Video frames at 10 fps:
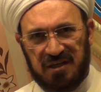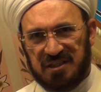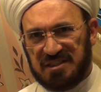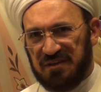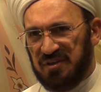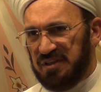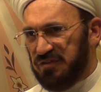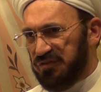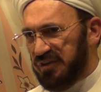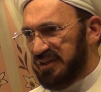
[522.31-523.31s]

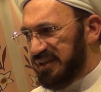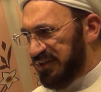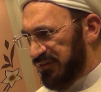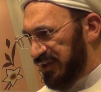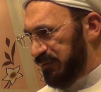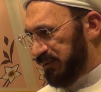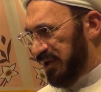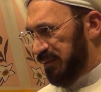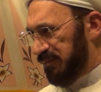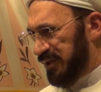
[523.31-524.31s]
seventy-three degree
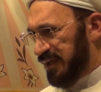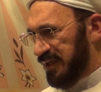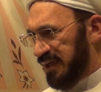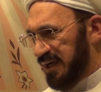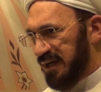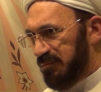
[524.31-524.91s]
probably,